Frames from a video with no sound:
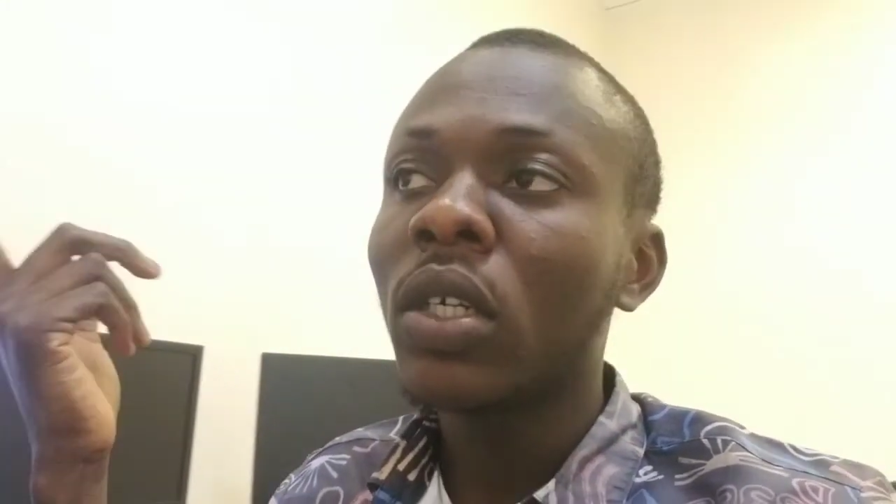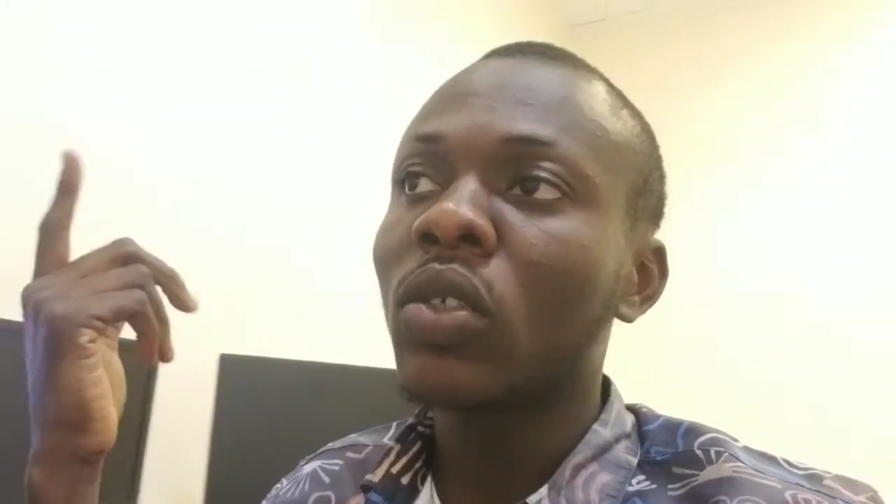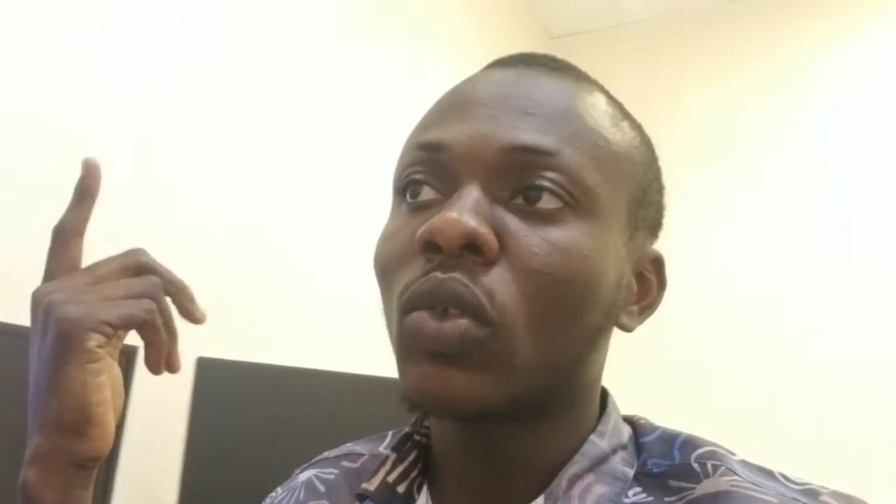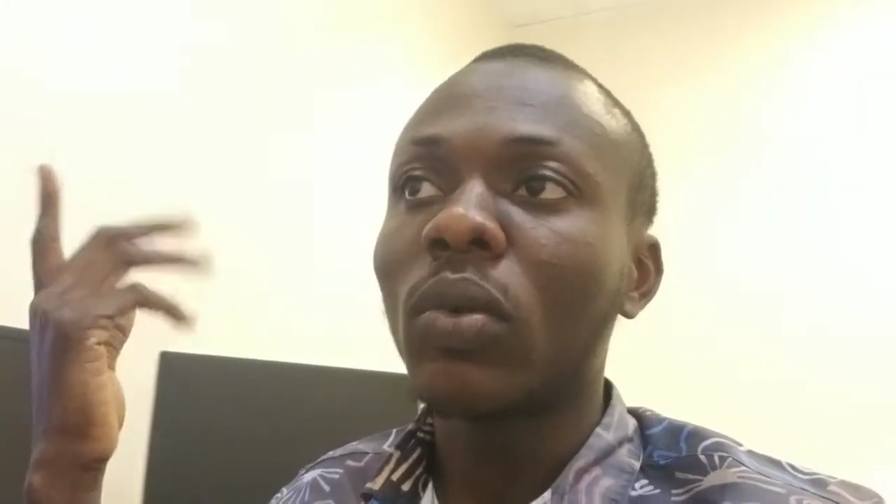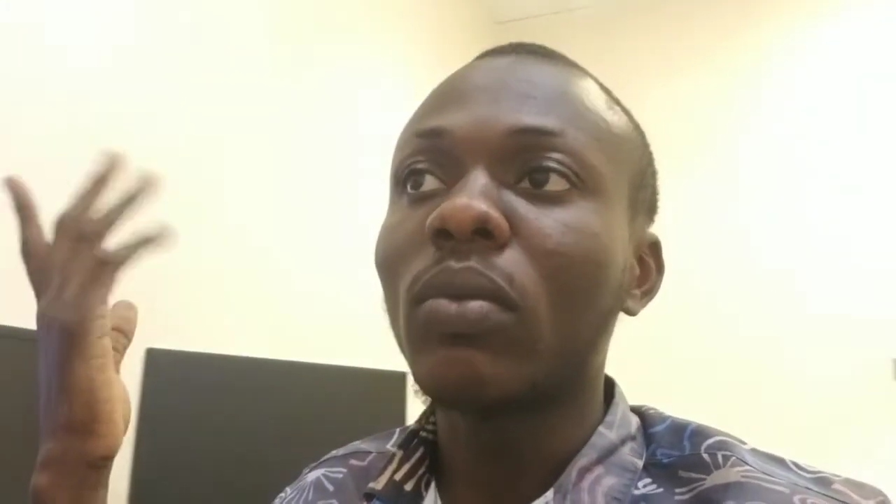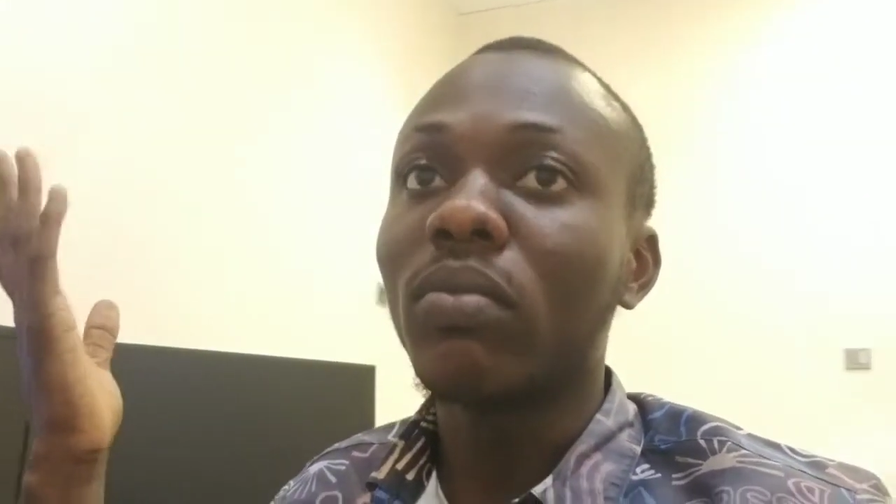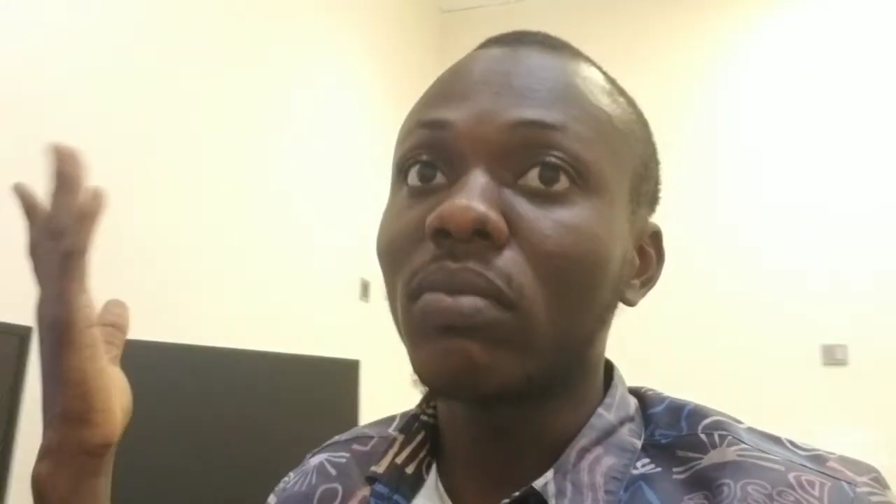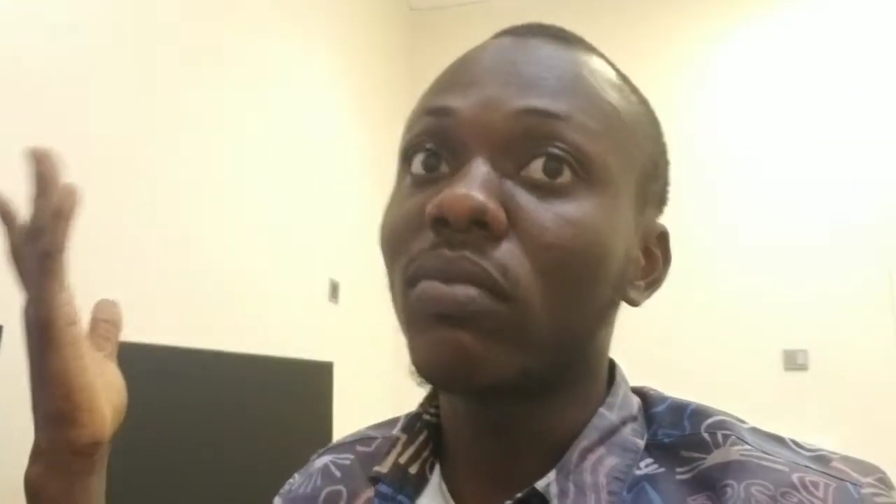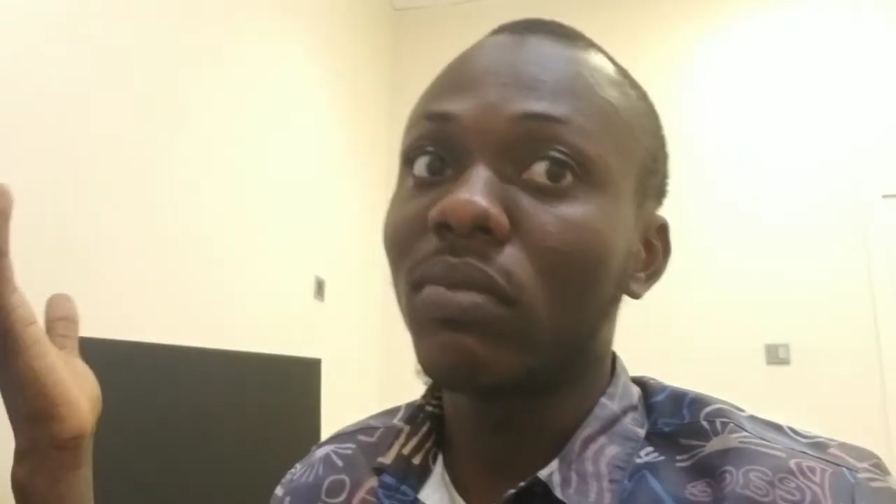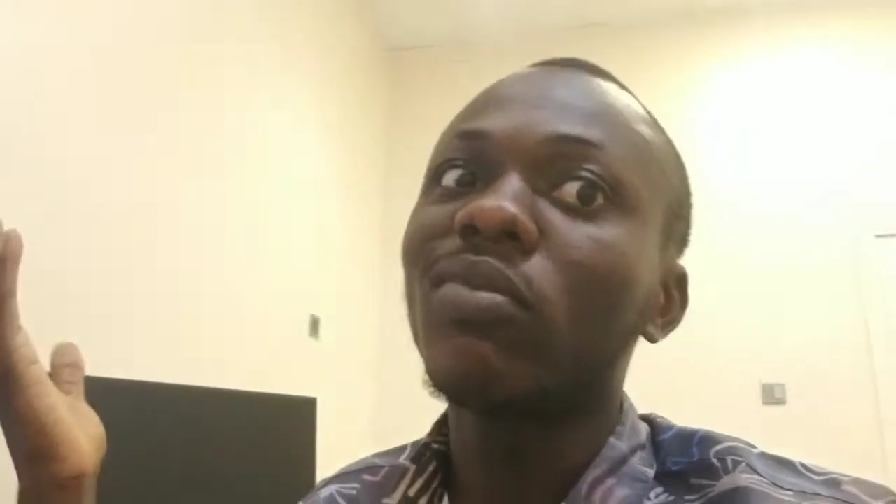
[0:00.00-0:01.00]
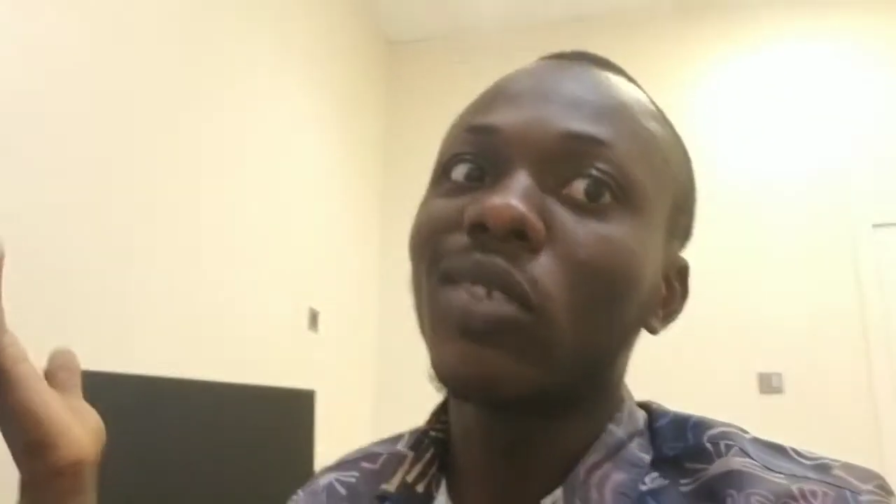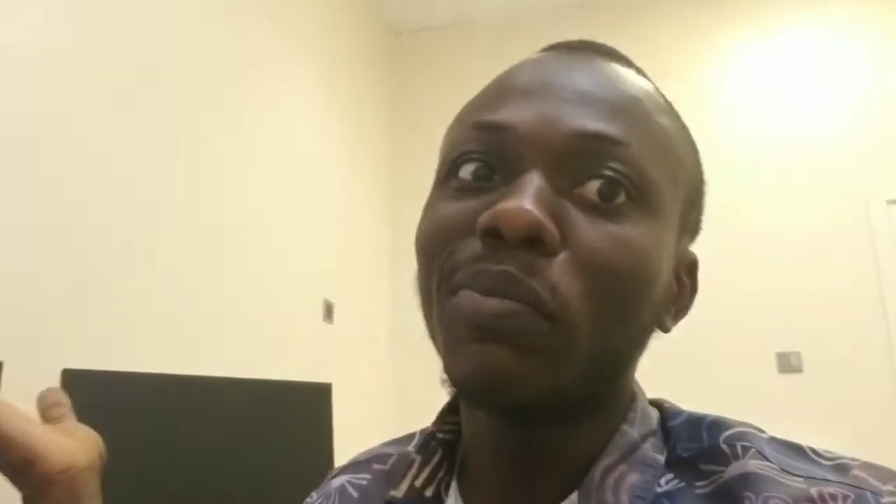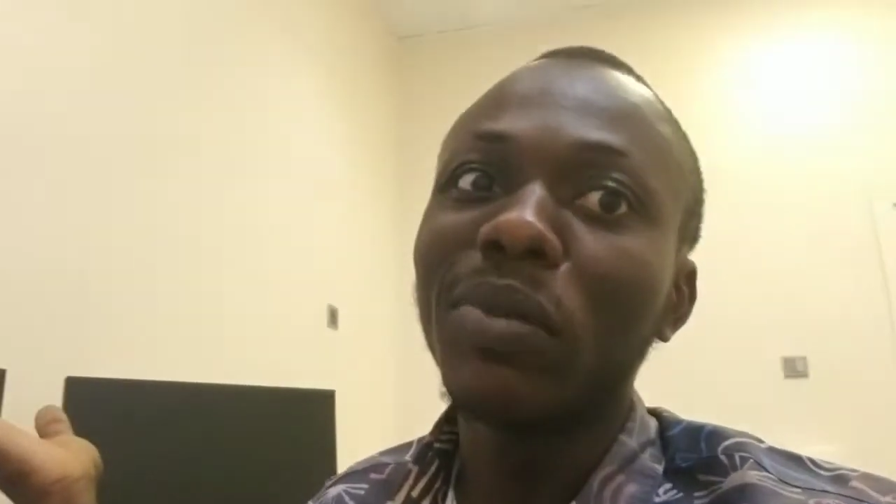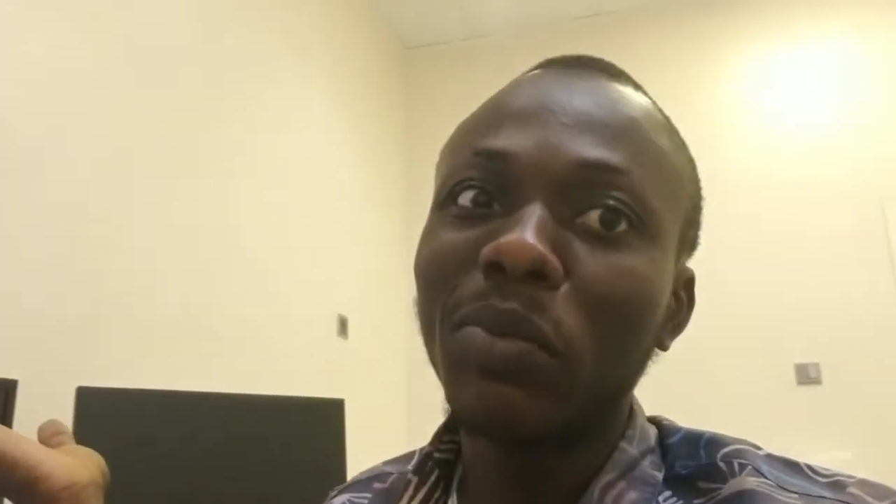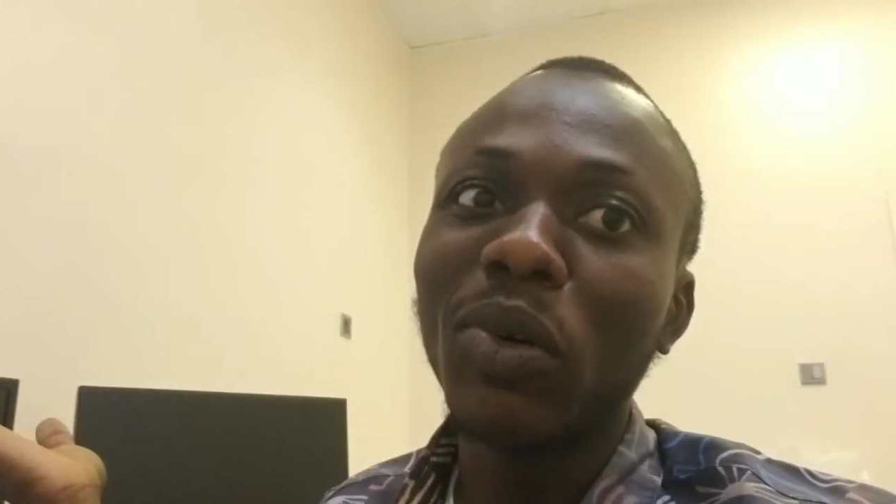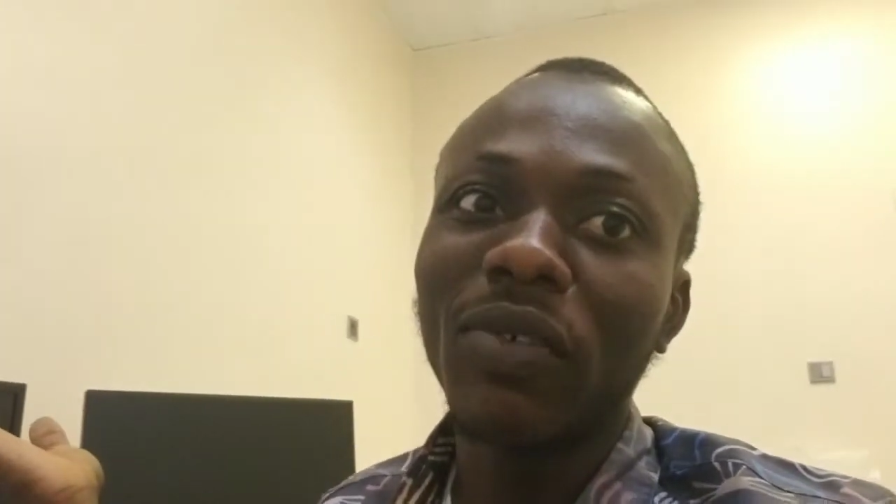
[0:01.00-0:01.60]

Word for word: So mm, you're a big boy.